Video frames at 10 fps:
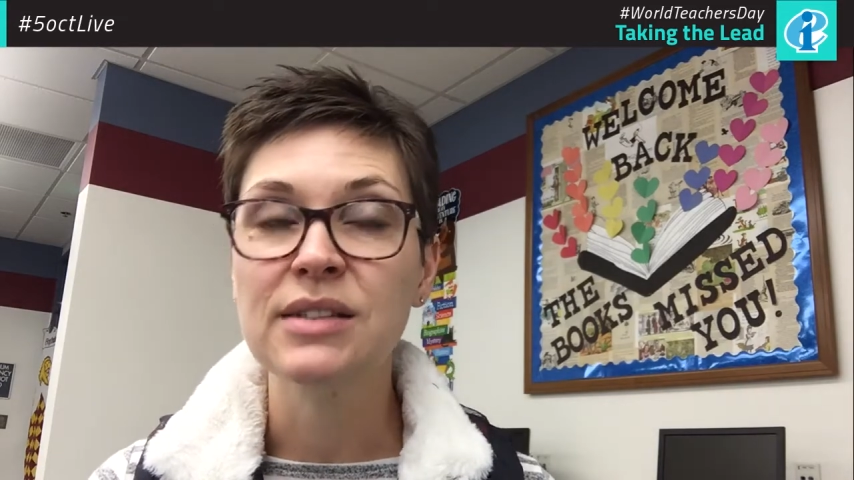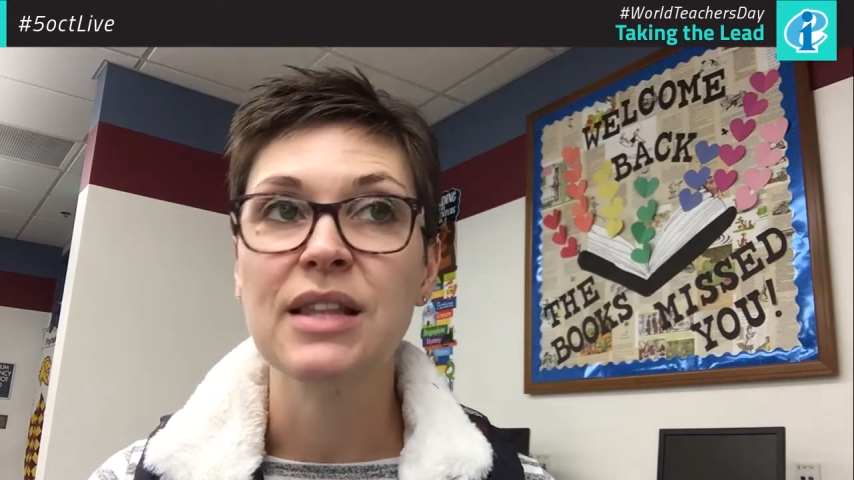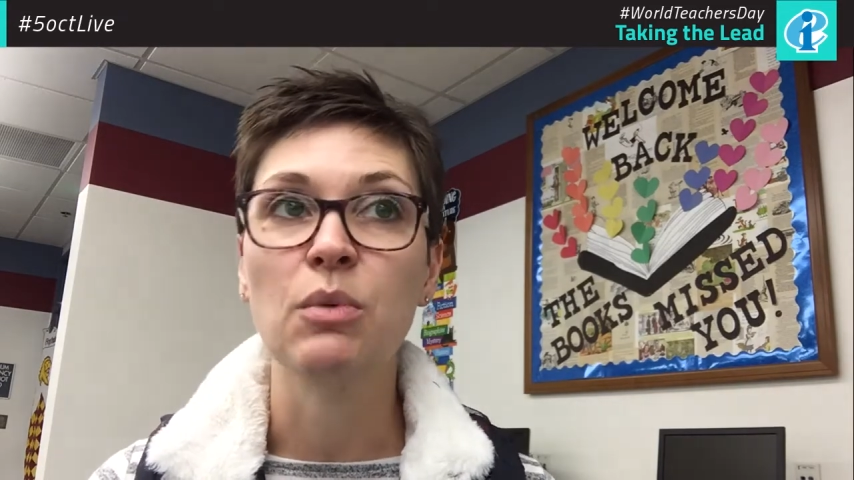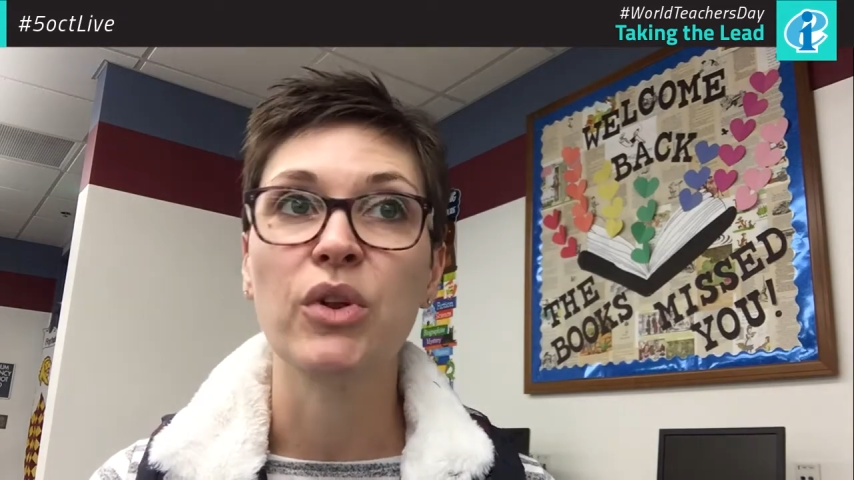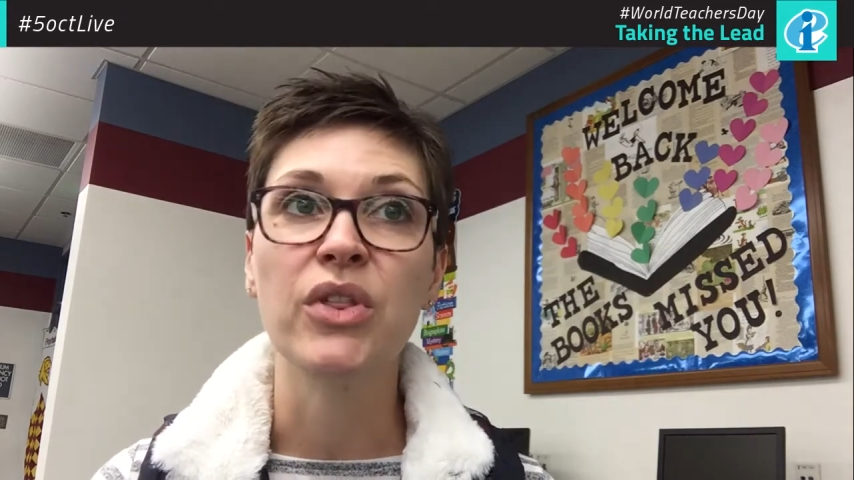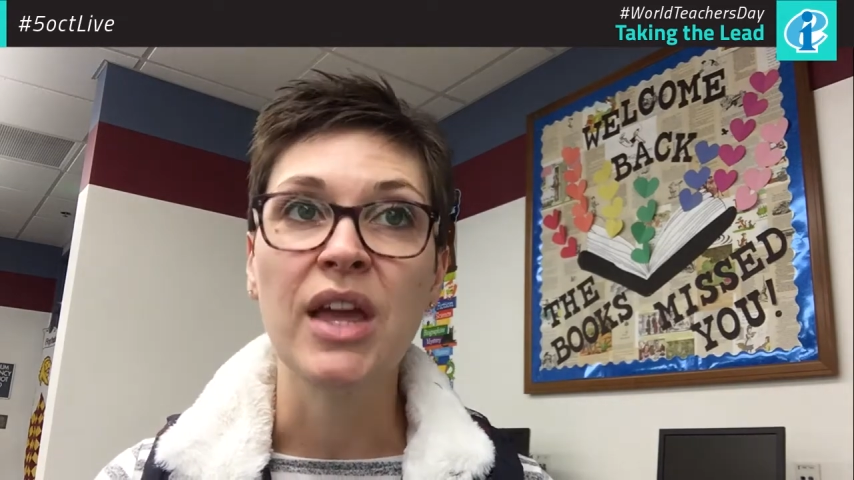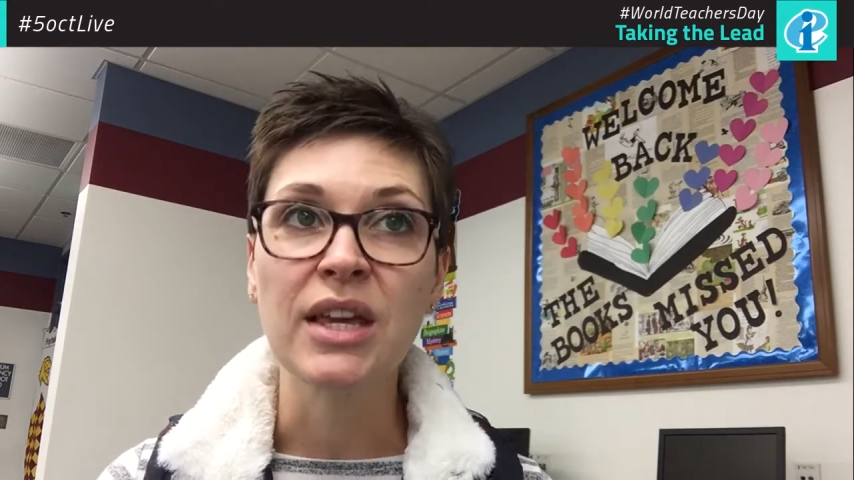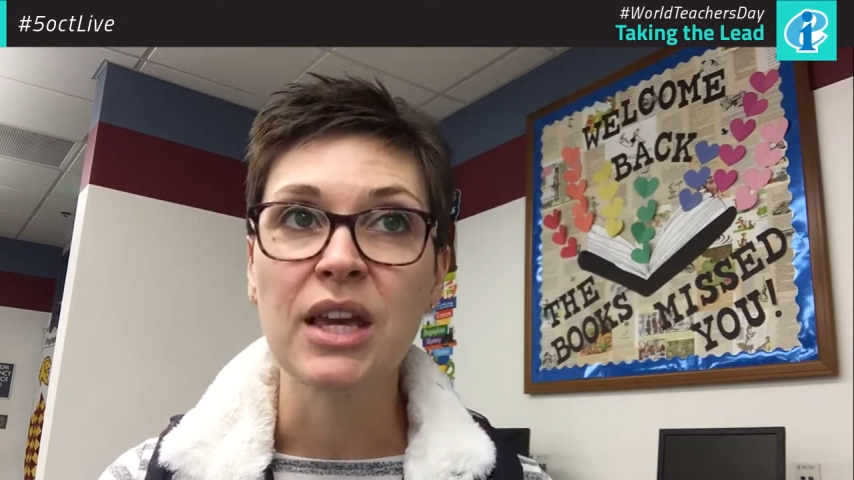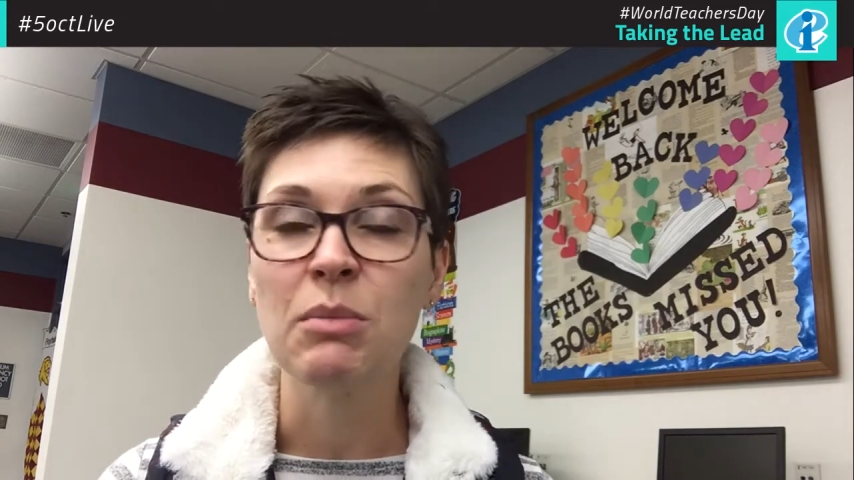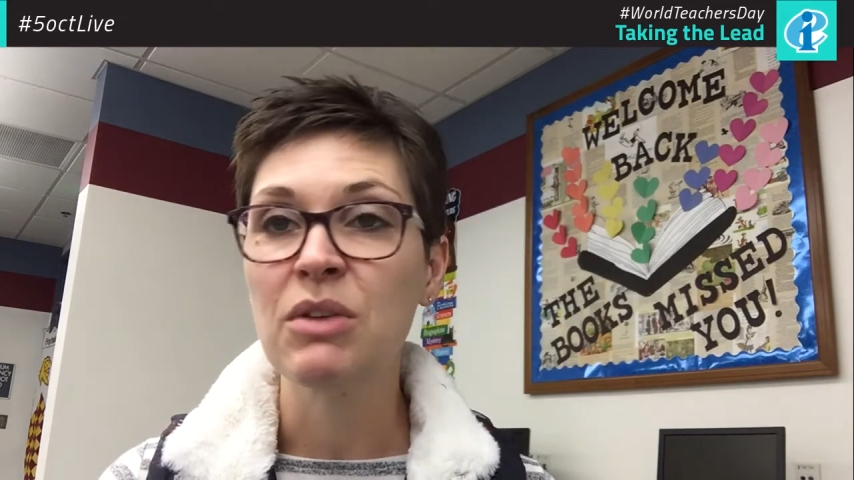they were
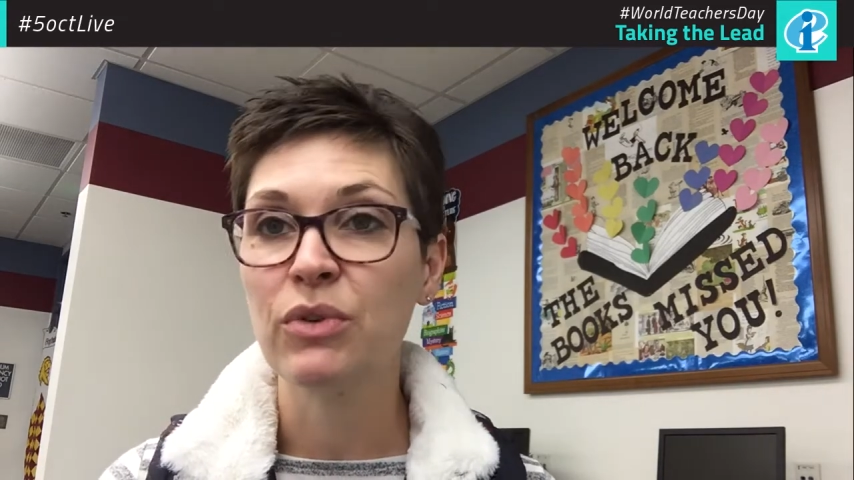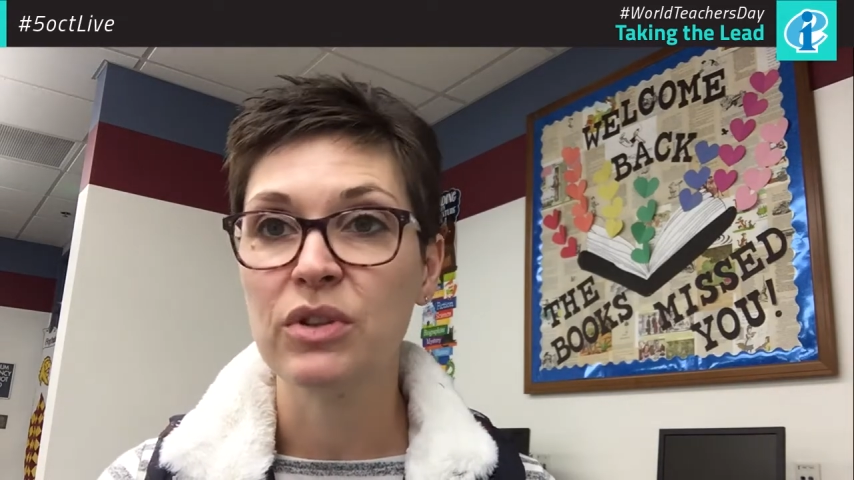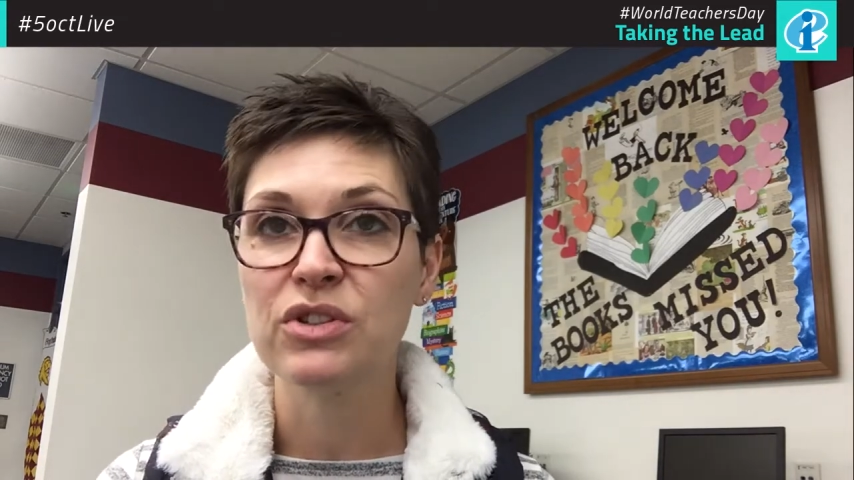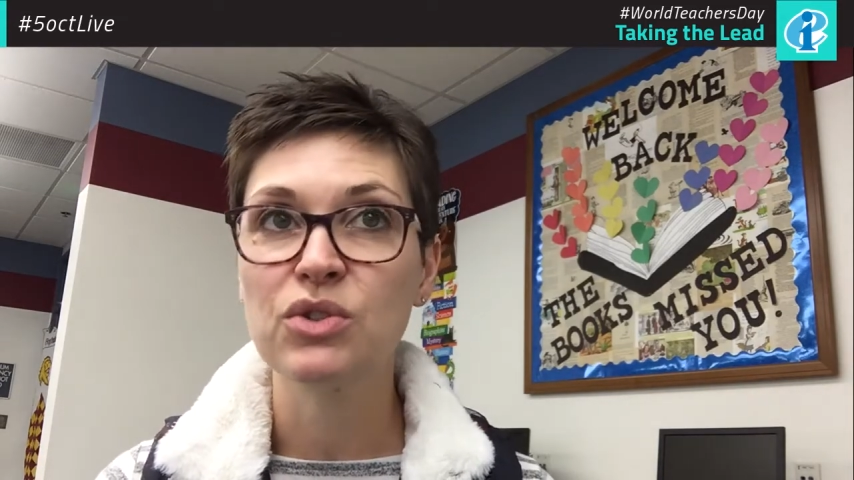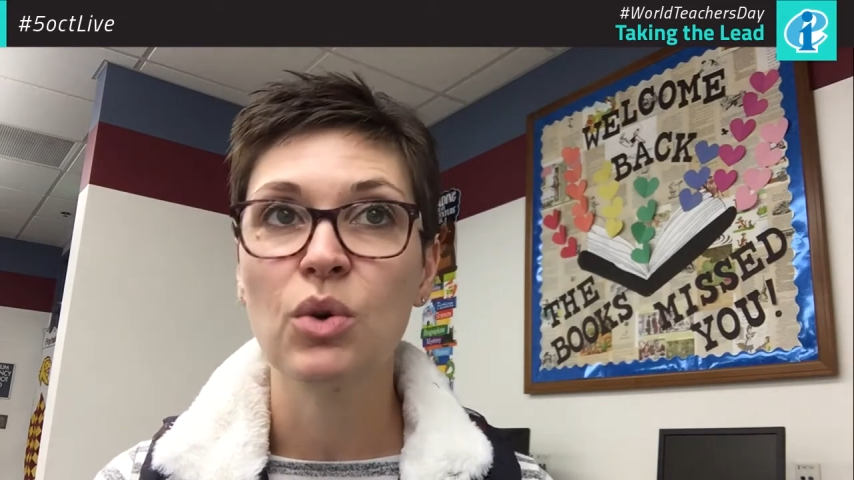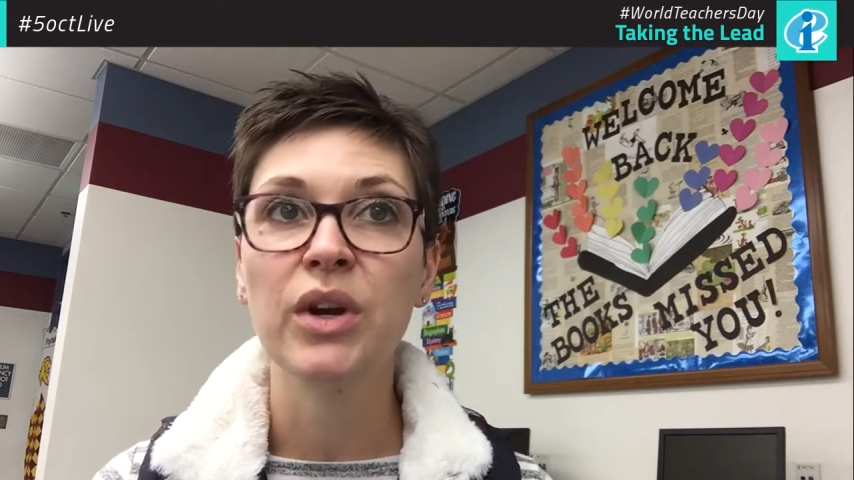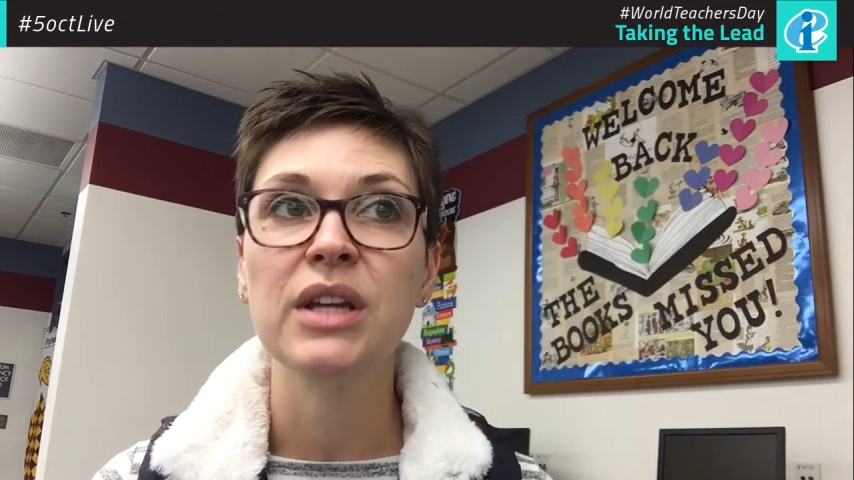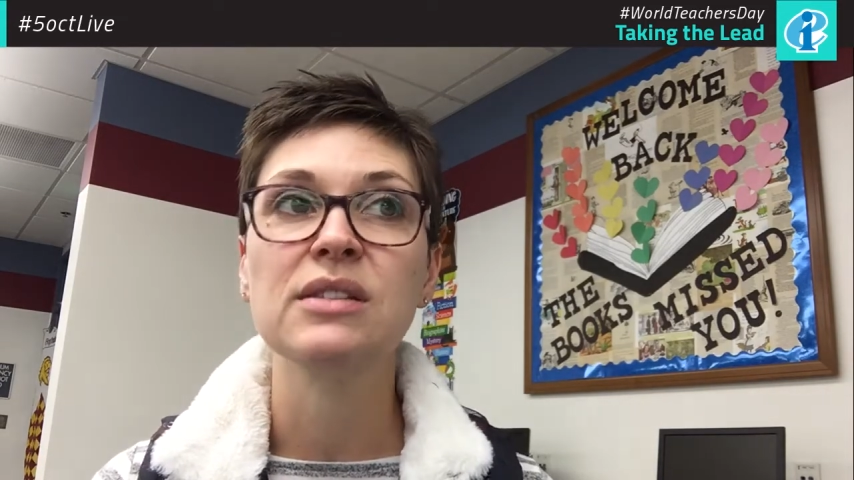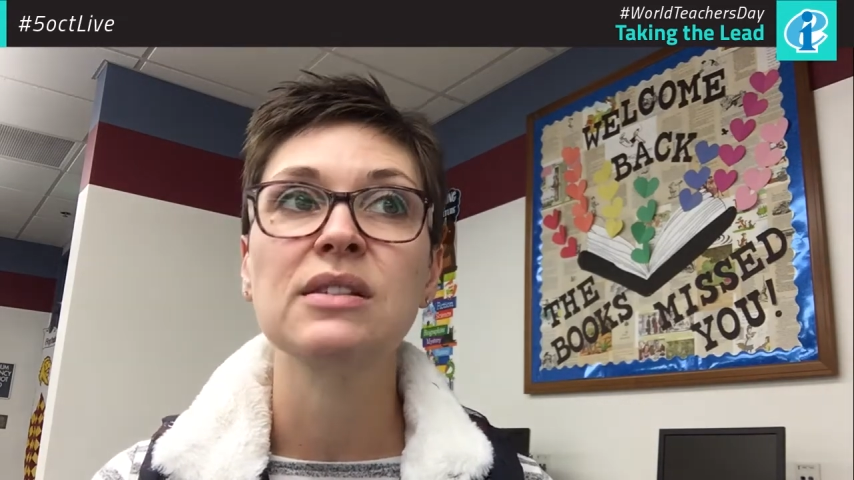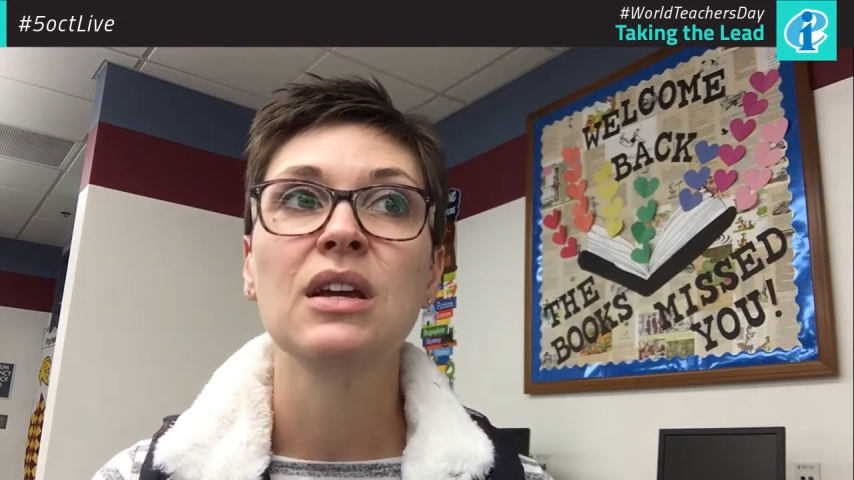thanking me for the
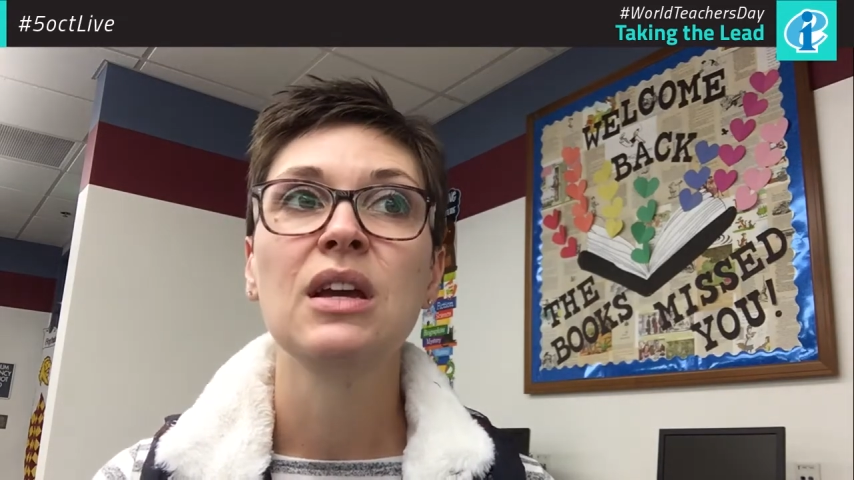stories.